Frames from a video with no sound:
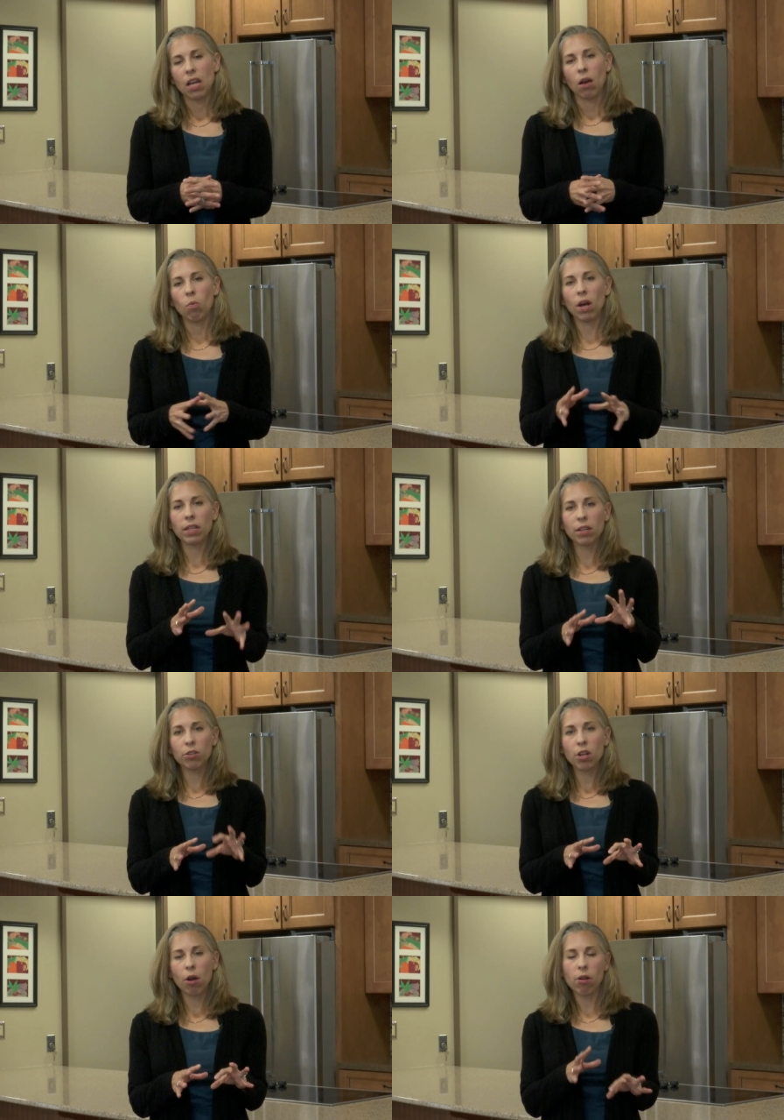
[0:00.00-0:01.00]
One little
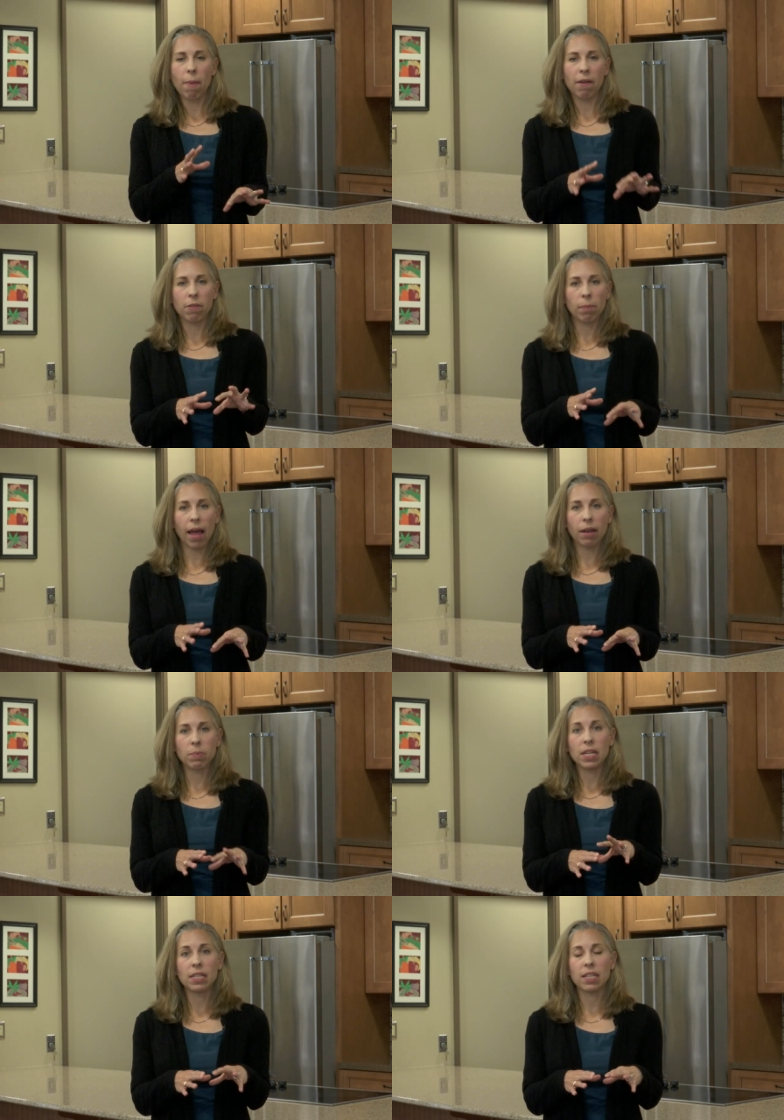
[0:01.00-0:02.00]
note about the black
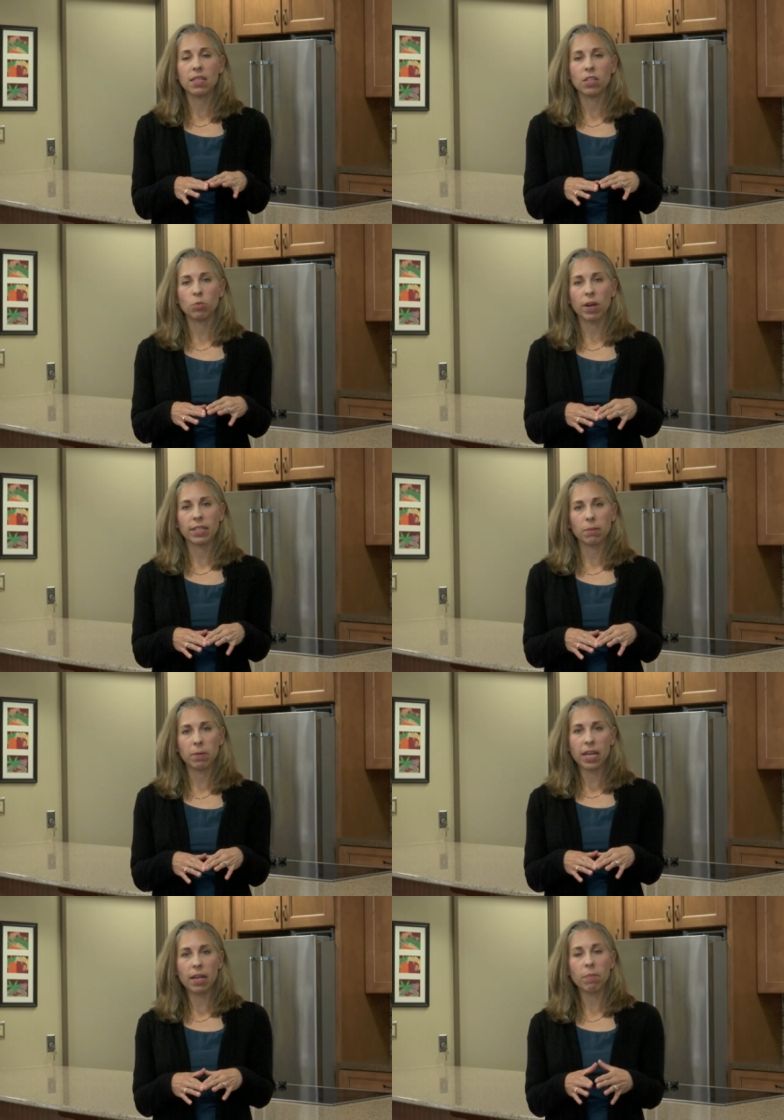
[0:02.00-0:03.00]
beans in this
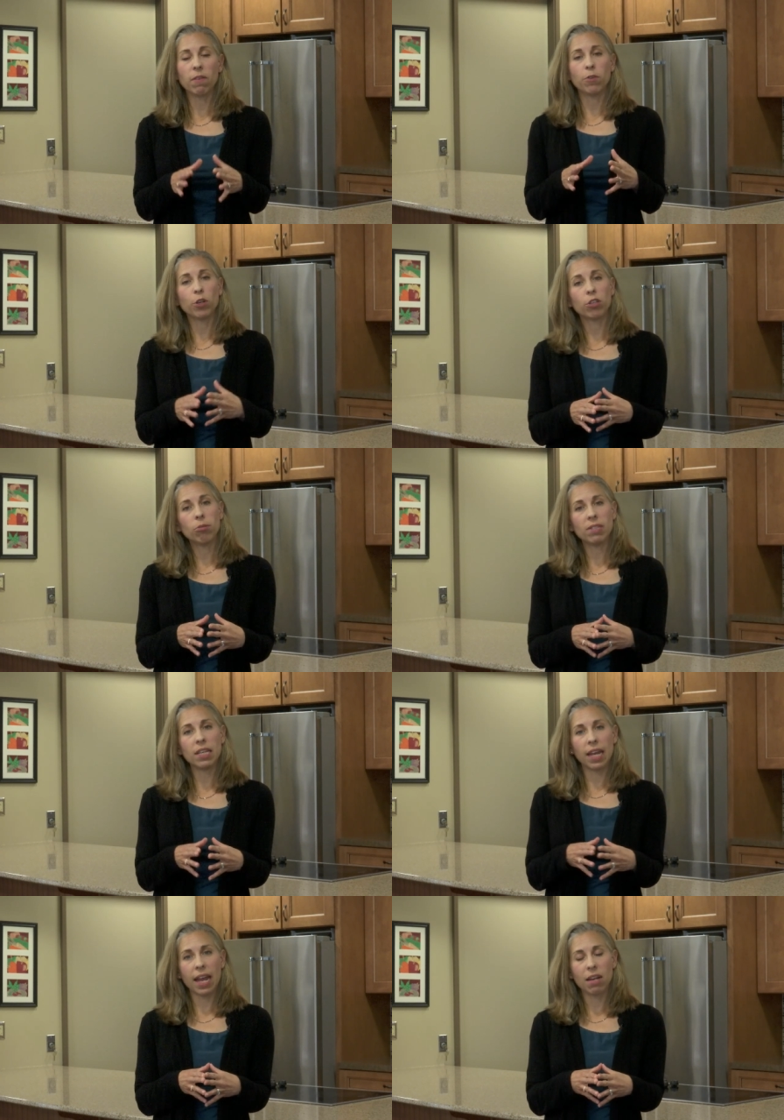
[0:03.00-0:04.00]
recipe, if you're
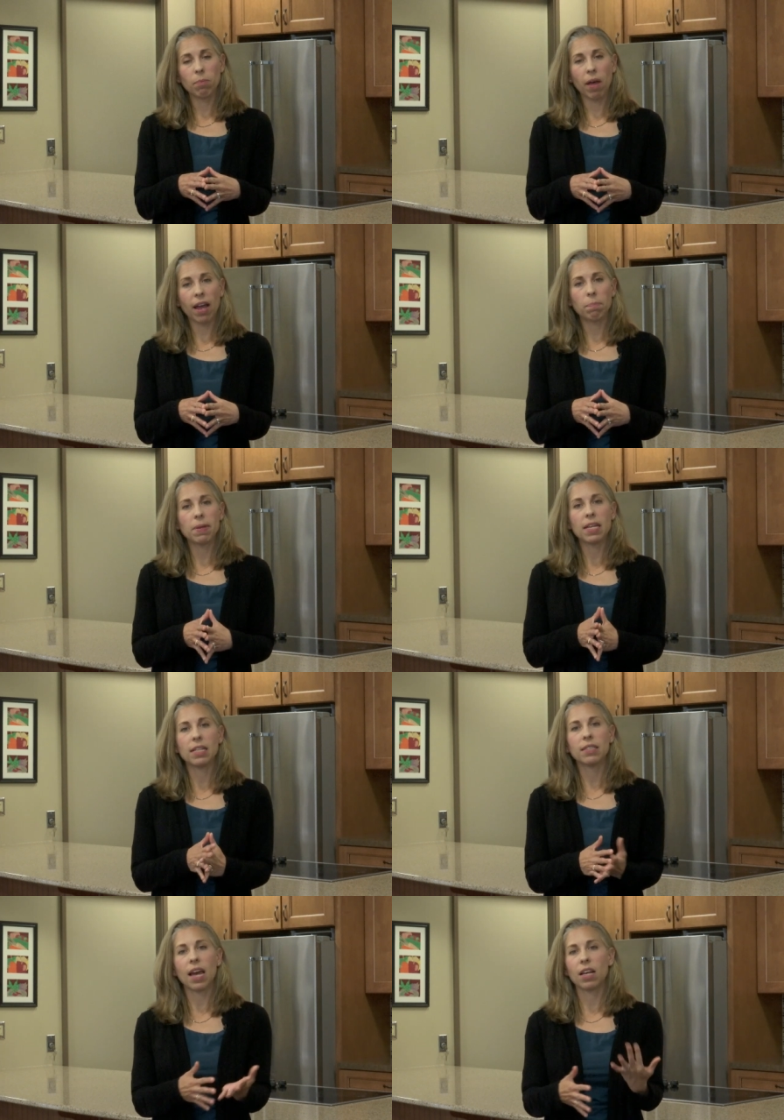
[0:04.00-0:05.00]
using canned black
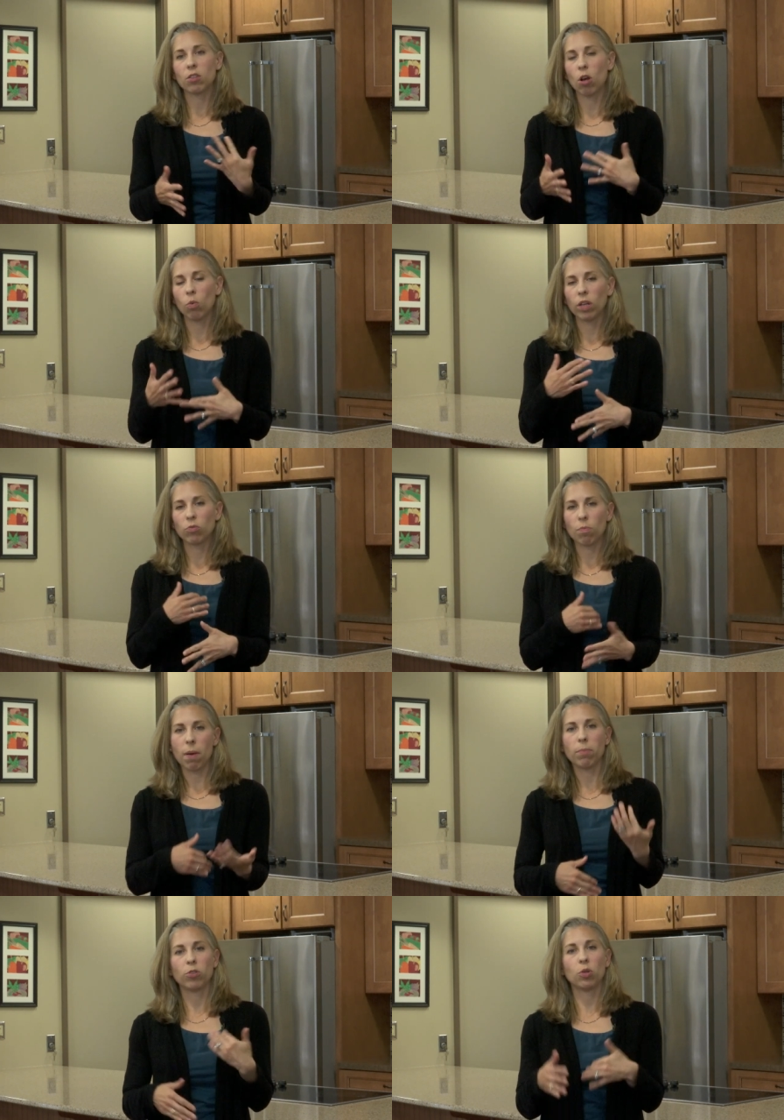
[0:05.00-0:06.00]
beans, as always,
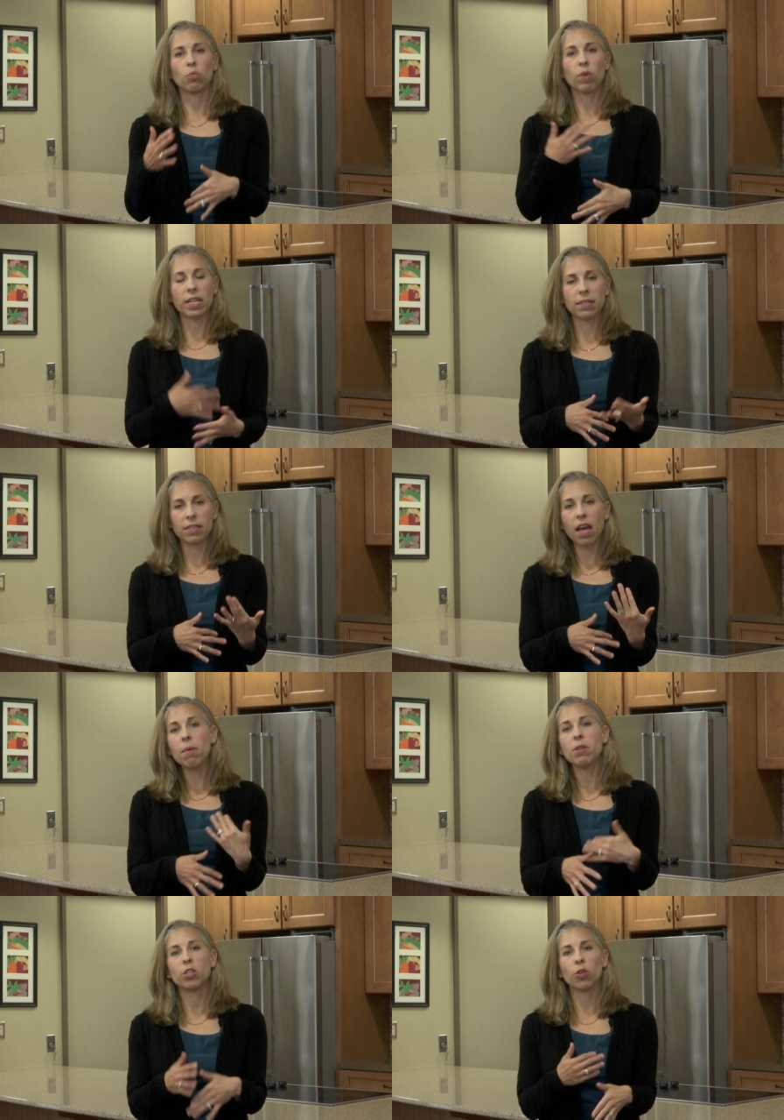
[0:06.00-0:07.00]
remember to rinse
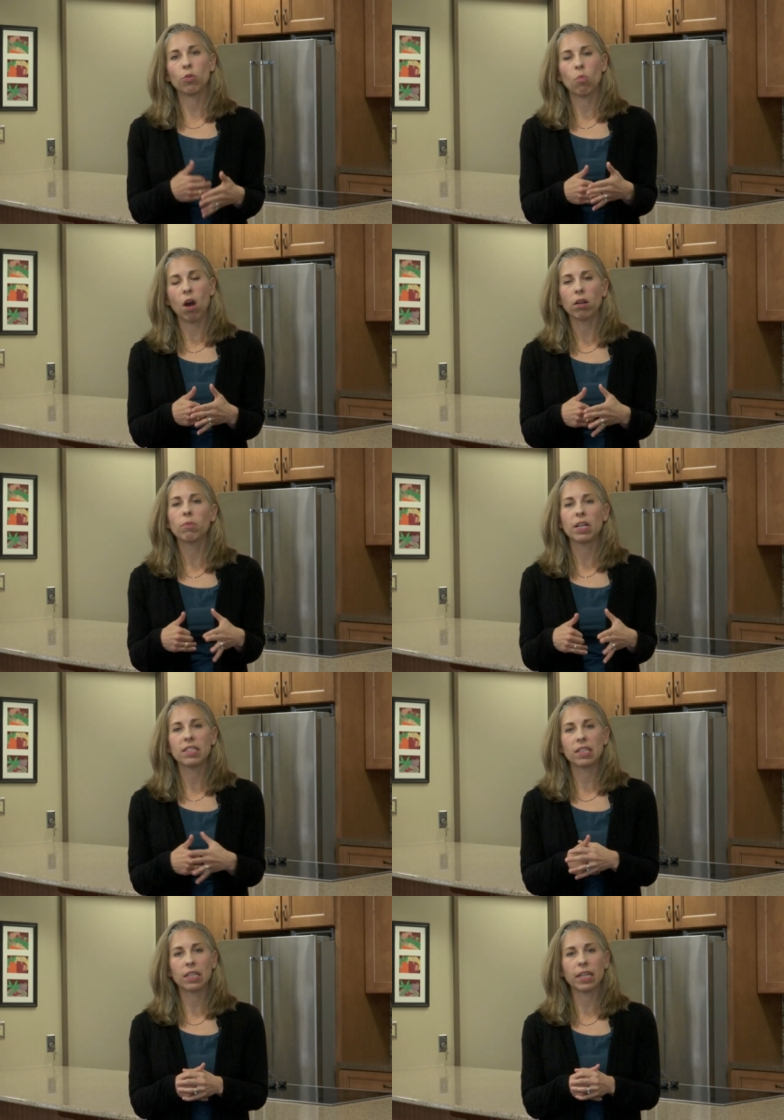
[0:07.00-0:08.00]
them until the water
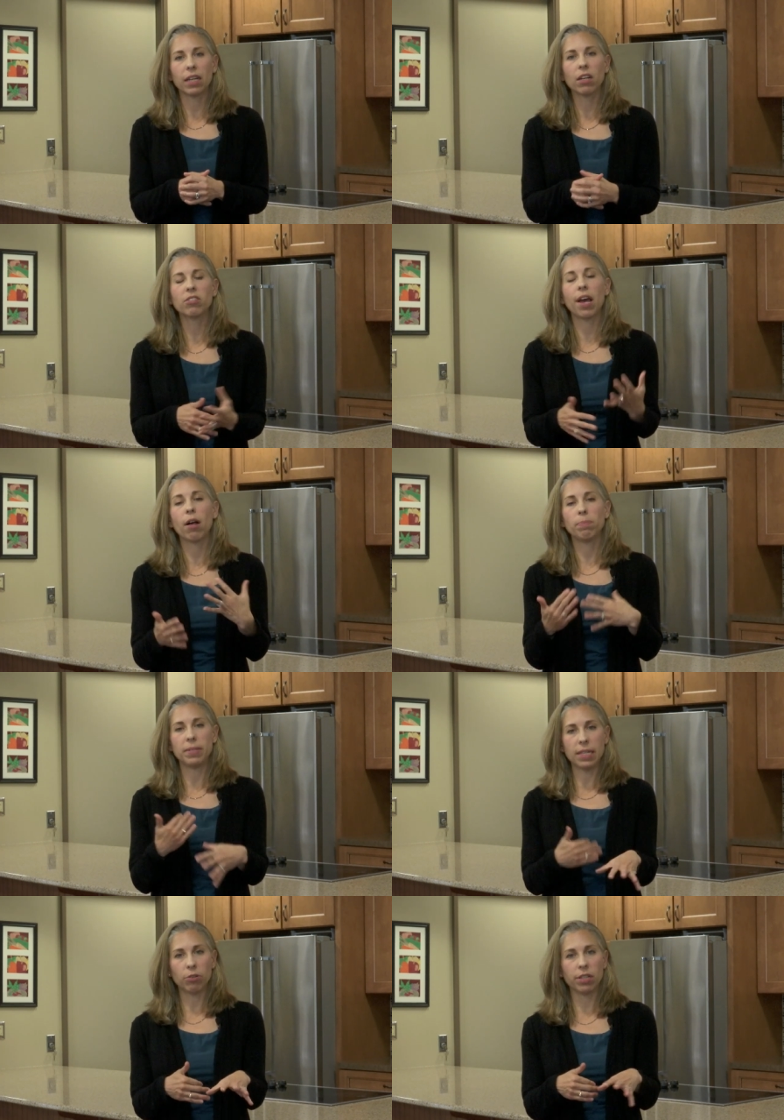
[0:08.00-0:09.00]
runs clear to help
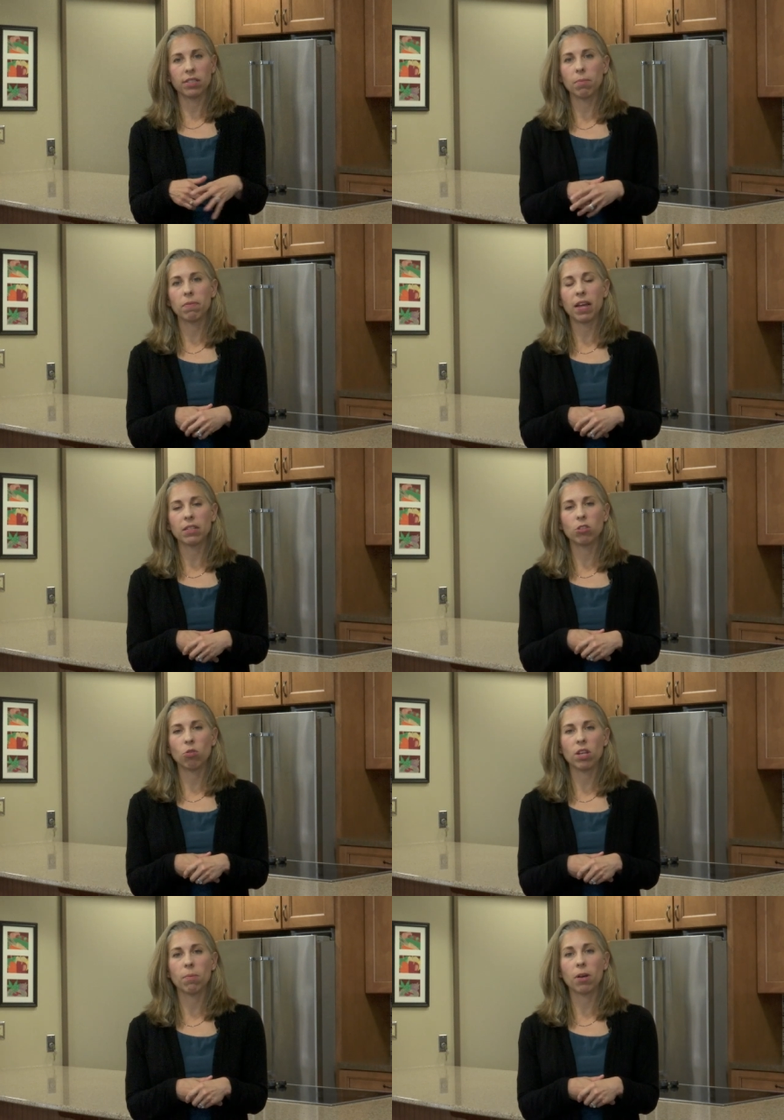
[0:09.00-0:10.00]
decrease some of that
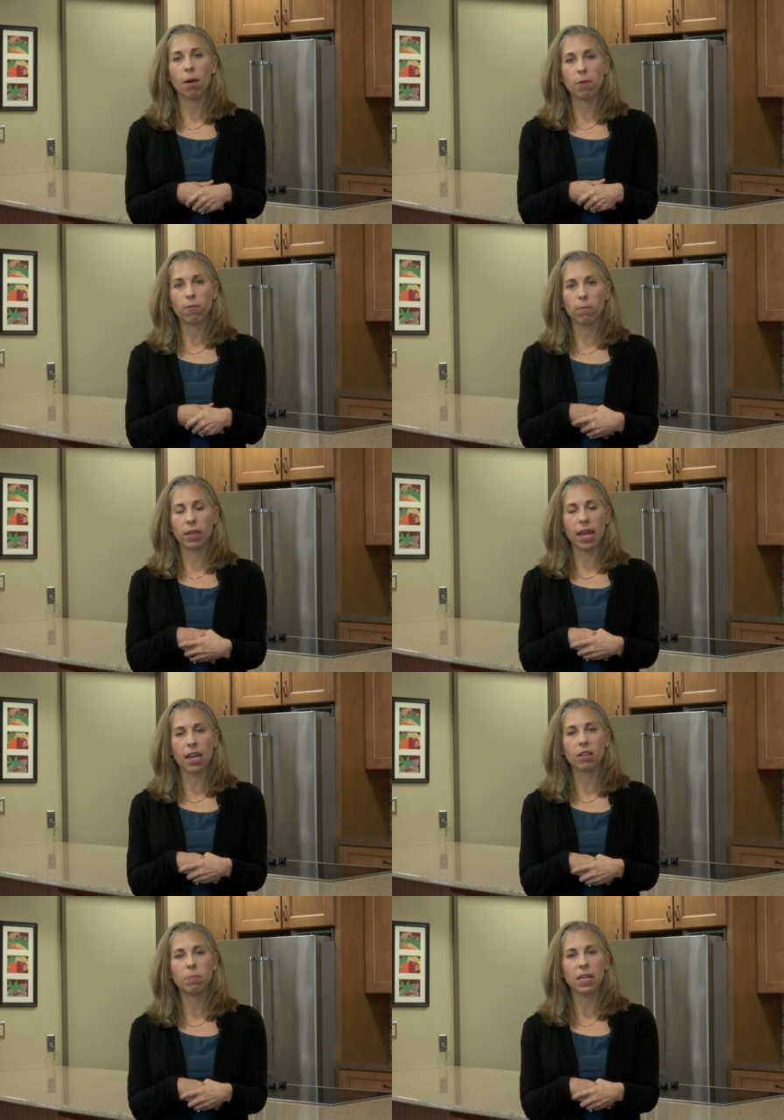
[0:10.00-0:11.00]
sodium coming from the
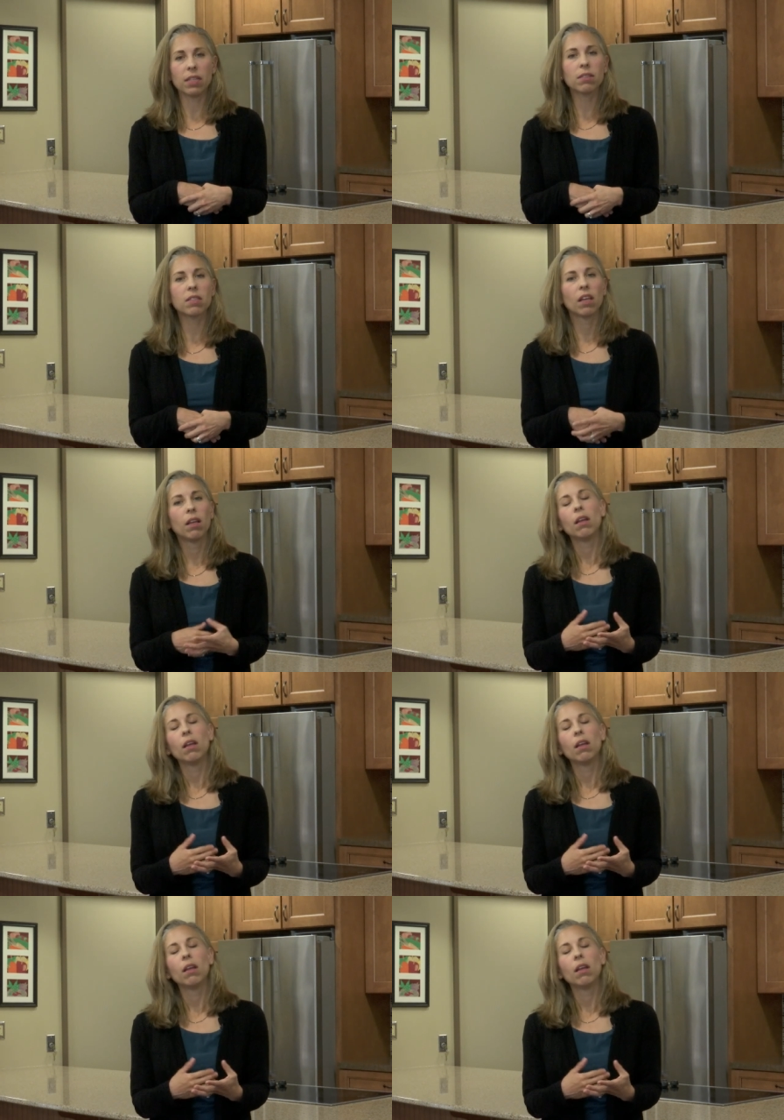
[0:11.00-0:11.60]
canned beans.